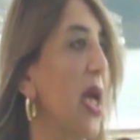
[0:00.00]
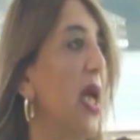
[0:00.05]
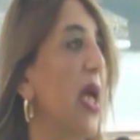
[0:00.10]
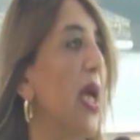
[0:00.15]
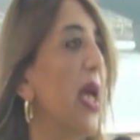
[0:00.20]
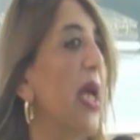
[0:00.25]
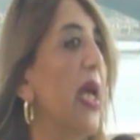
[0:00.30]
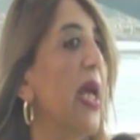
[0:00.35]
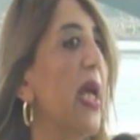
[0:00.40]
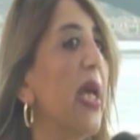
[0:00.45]

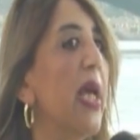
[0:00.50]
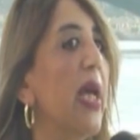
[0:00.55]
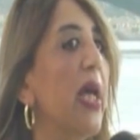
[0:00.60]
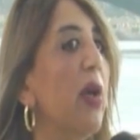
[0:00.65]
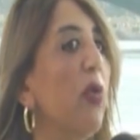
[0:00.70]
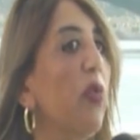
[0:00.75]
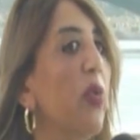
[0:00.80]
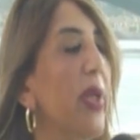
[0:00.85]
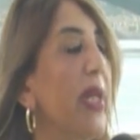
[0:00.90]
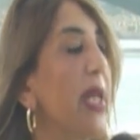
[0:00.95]
Uh,
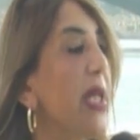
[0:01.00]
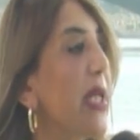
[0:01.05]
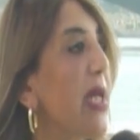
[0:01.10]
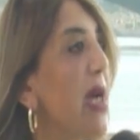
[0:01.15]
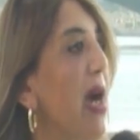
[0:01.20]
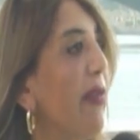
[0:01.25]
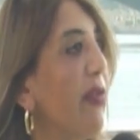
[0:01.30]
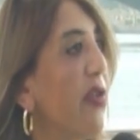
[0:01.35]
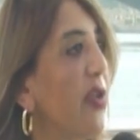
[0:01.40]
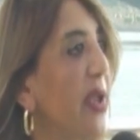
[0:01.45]
we
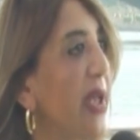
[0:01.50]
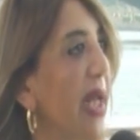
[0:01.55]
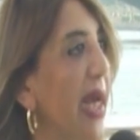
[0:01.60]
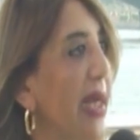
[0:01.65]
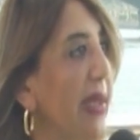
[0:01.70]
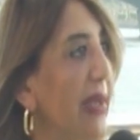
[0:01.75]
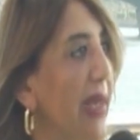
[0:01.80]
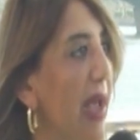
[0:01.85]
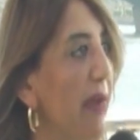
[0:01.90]
discovered that